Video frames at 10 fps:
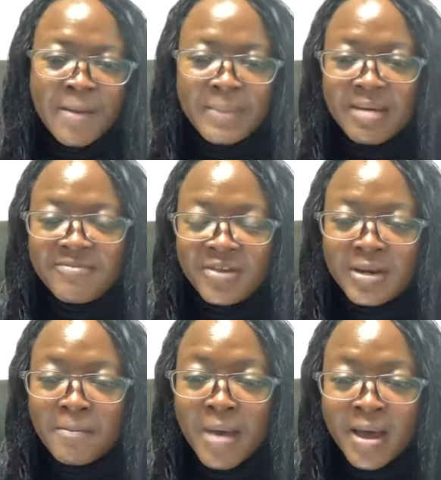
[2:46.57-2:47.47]
But I'm
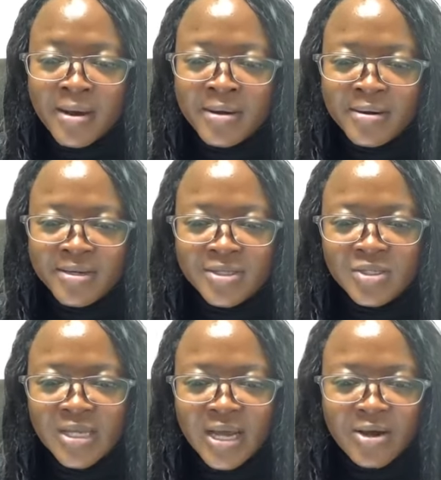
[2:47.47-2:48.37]
feeling better
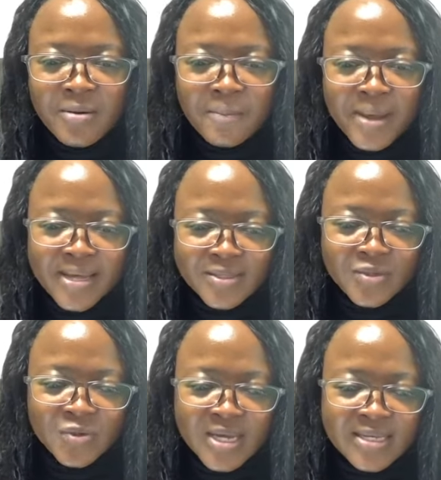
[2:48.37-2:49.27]
today compared
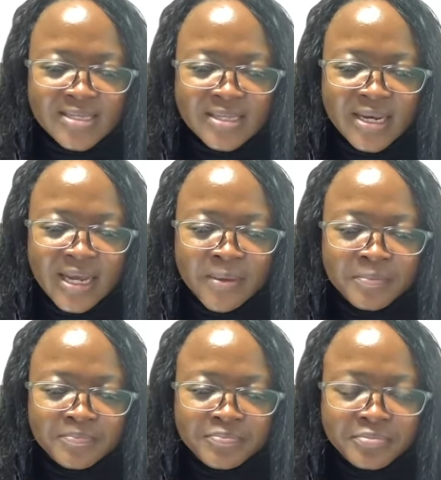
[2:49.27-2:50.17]
to yesterday
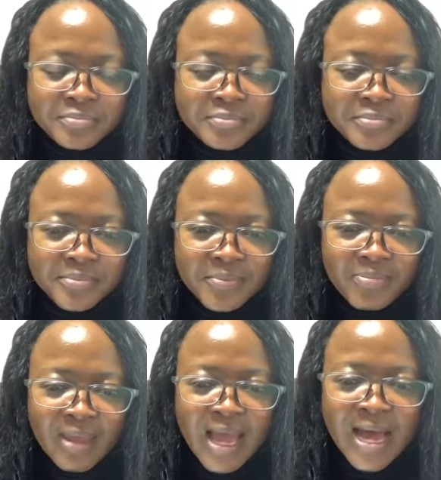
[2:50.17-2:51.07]

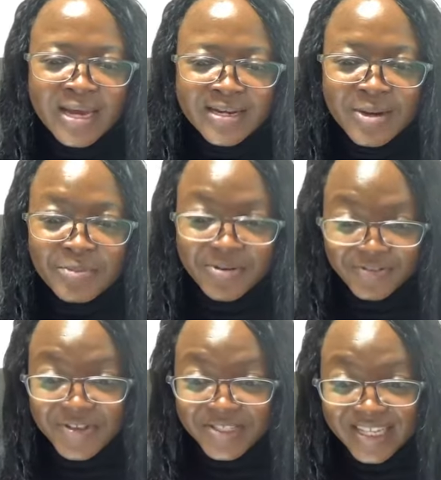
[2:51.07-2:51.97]
and the
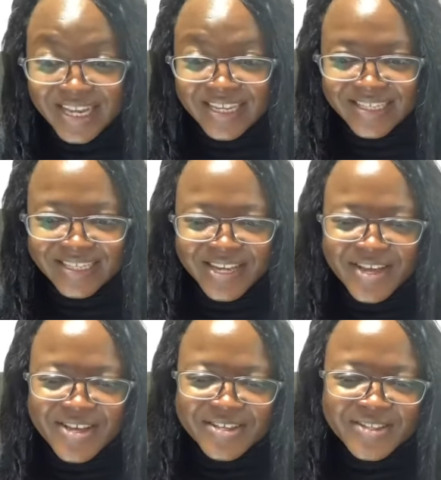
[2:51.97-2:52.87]
previous days.
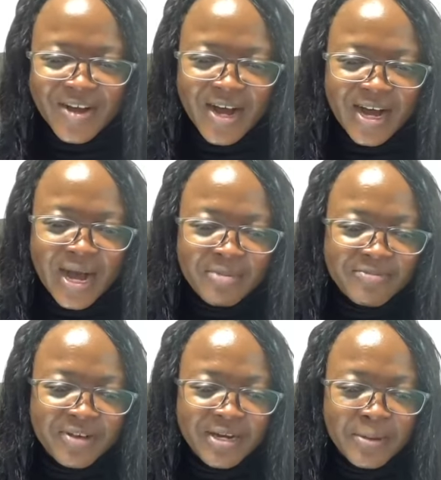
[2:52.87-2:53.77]
So I'm
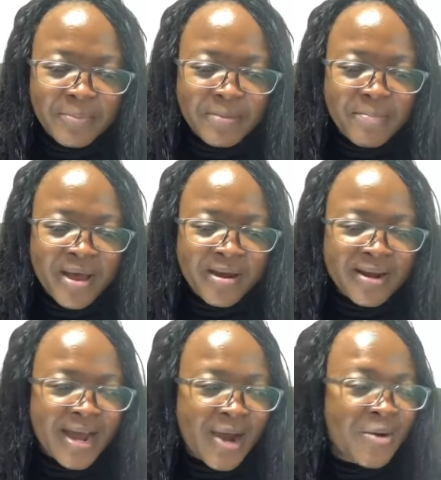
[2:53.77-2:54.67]
feeling a bit better
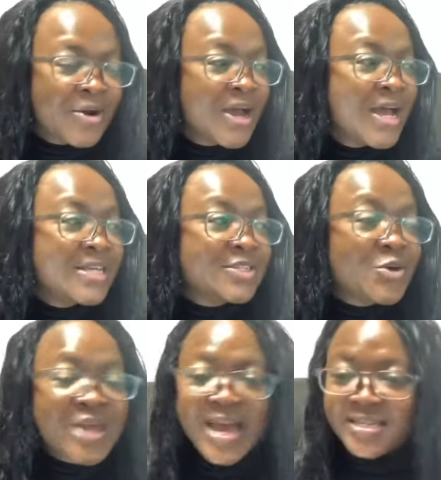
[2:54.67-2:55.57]
now. So
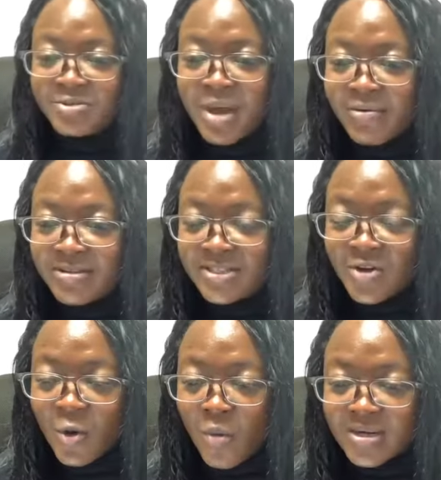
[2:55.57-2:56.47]
yes, we are going to
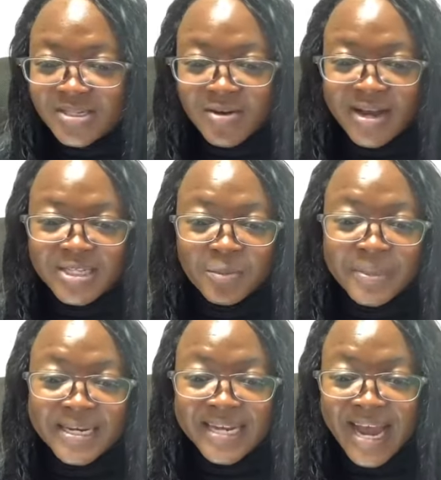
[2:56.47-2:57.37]
talk One
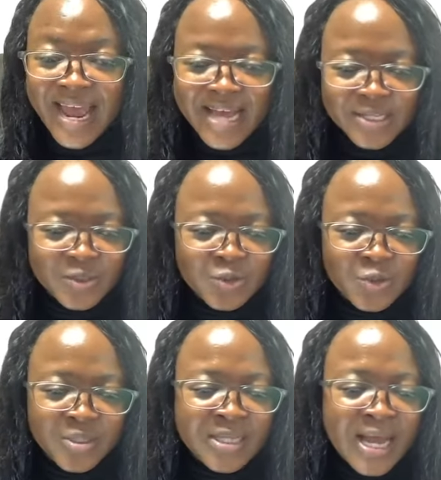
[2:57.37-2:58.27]
Scholarship a Day as
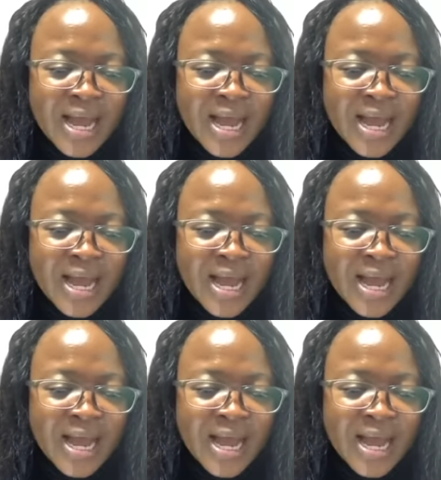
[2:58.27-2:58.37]
usual.